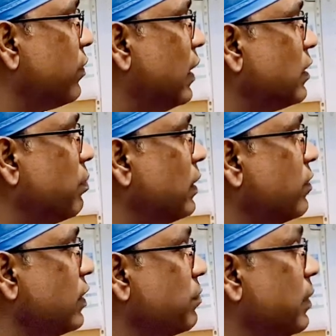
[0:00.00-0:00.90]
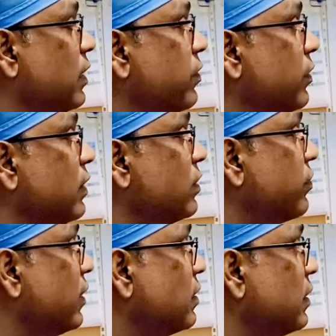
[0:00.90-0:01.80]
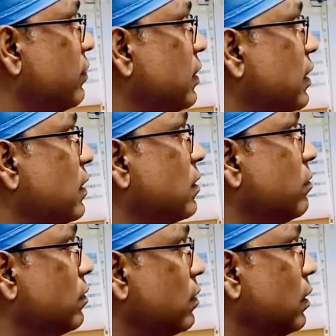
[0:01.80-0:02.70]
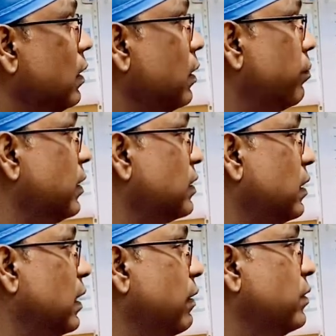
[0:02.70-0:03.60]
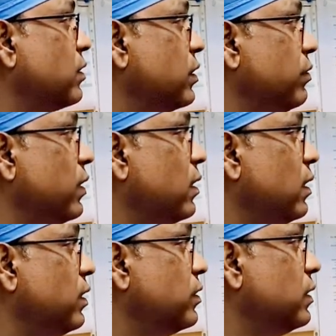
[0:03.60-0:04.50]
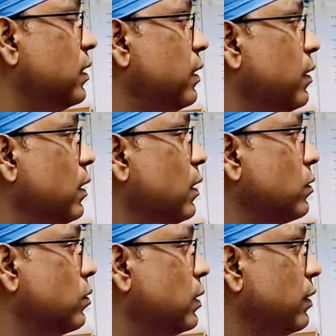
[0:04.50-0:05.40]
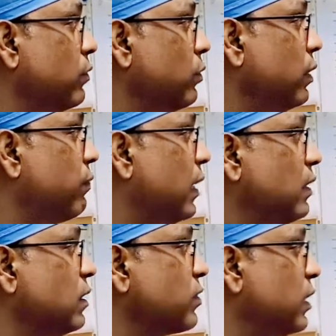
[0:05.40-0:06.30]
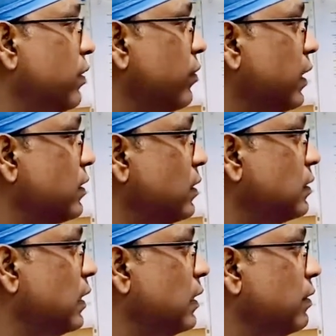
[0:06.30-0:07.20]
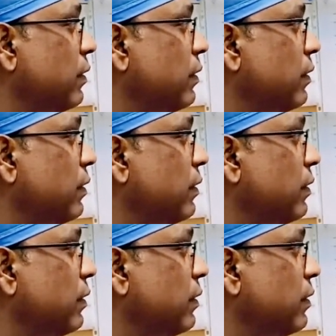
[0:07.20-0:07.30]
rash plus respiratory distress. If in case of the patient have the severe allergy, so there you will find the skin rashes and